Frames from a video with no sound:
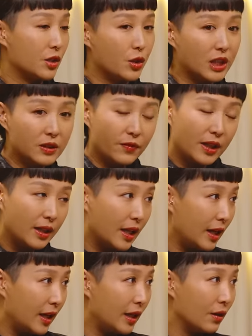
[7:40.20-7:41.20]
a trust fund
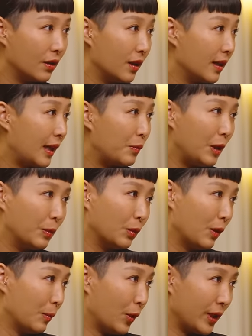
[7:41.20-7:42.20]
kid or like
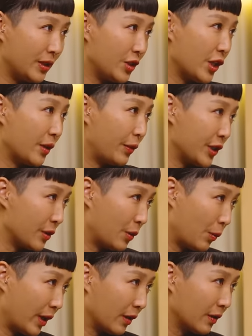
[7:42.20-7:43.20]
people who are born into
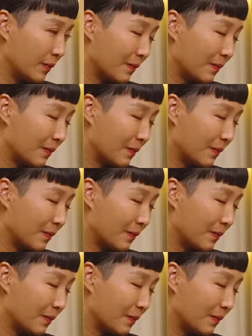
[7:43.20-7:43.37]
generational wealth.